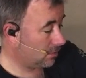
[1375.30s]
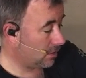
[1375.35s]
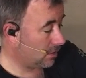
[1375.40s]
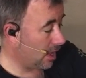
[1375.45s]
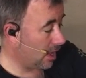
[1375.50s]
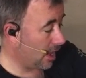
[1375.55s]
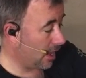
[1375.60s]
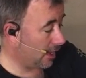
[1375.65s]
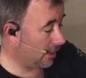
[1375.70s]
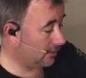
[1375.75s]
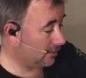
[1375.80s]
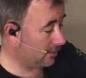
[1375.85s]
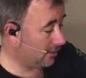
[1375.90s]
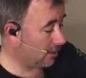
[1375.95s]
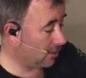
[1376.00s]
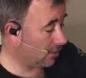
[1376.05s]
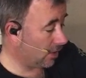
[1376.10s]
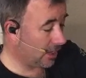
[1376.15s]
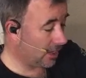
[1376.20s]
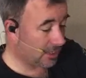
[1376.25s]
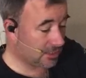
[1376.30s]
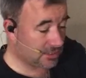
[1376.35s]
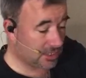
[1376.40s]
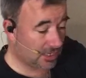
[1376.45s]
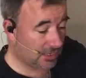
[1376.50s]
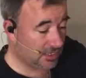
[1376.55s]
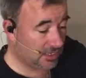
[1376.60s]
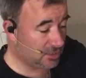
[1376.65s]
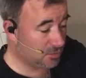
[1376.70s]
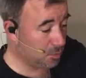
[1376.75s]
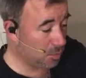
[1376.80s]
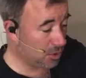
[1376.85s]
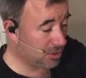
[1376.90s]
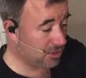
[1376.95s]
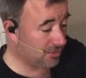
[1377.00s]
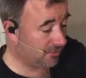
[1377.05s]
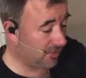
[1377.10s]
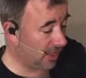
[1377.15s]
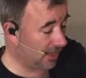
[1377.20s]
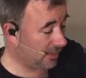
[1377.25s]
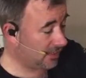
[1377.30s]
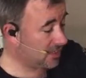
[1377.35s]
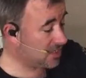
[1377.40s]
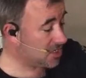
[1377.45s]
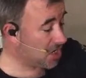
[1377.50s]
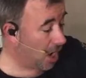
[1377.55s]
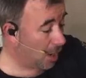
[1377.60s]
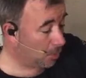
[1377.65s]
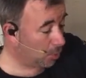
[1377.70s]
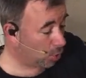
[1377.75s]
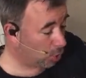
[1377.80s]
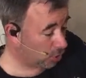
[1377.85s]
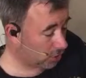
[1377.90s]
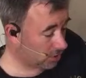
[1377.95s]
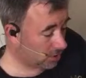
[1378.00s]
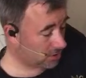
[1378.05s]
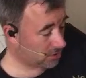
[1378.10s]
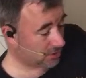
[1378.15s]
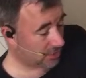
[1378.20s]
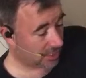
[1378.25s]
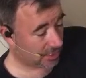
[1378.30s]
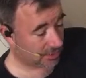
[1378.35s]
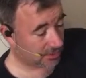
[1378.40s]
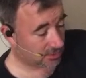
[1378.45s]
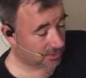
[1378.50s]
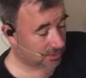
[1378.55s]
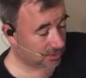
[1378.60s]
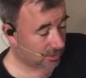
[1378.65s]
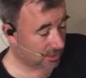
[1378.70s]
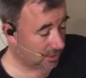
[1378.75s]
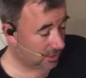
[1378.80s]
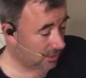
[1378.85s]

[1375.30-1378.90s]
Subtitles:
And, like I said, these books have like doubled since